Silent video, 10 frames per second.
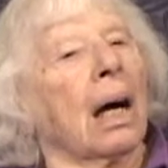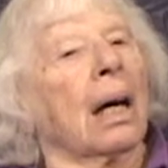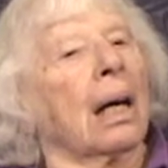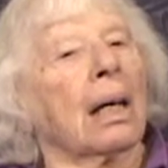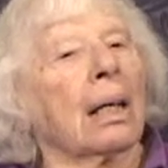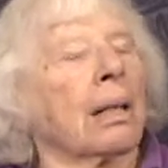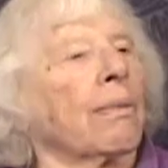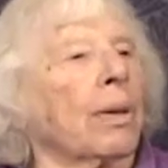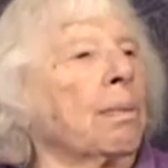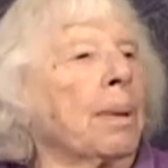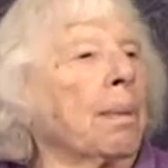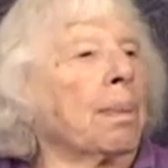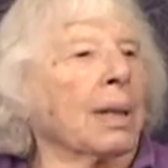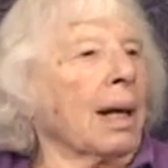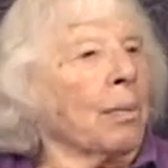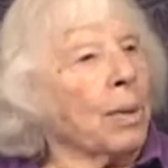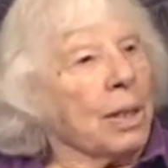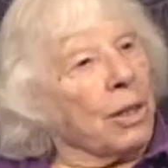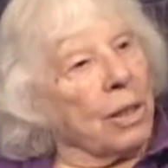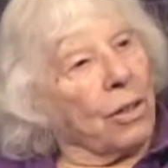Uh, interview people like
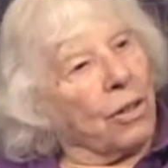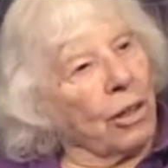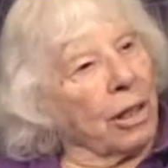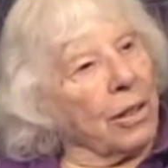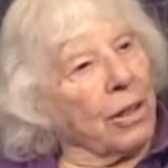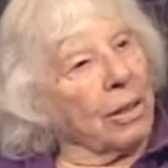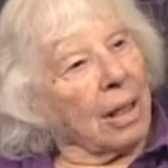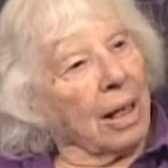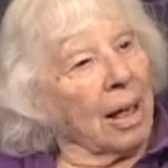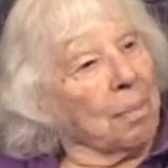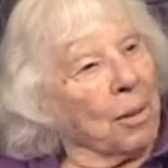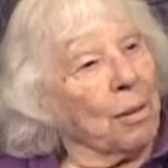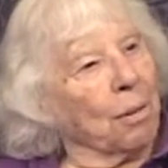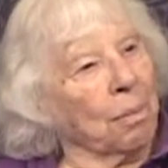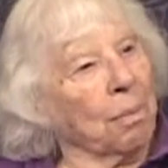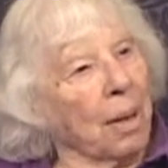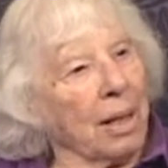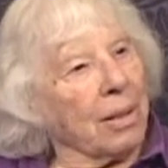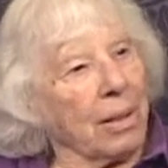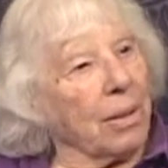Winston Churchill came to
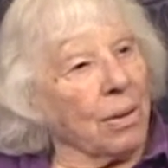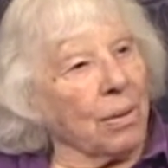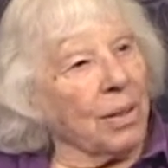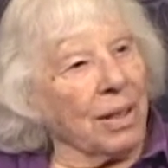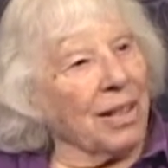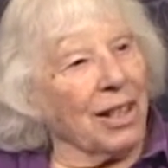Massachusetts.